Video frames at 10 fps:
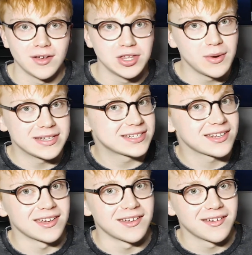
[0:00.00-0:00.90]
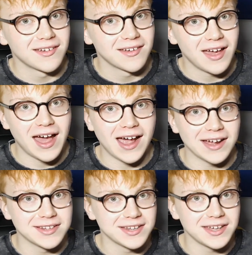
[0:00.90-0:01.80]
UNC.
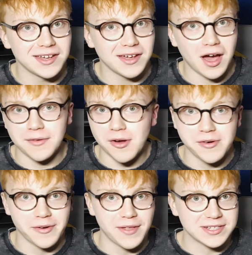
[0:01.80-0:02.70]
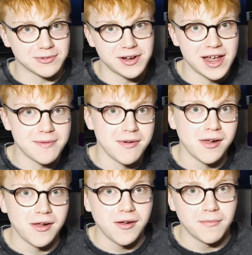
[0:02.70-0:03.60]
And I don't know if that's the right name,
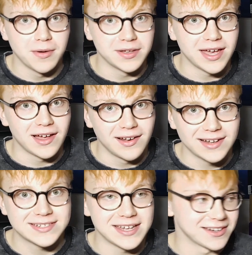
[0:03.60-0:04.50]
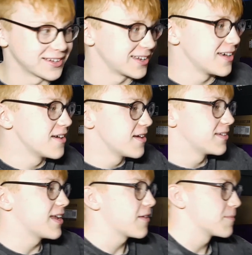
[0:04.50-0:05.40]
but yeah, let's take a look at it.
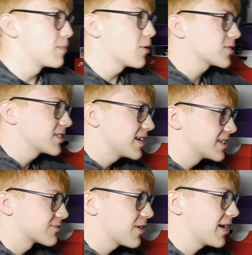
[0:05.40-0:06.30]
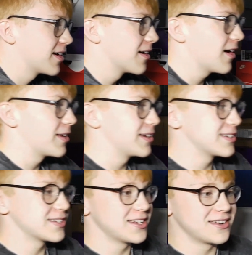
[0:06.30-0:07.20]
Now, the box is right here, and it
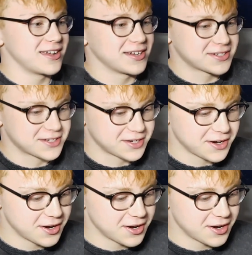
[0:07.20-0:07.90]
is in its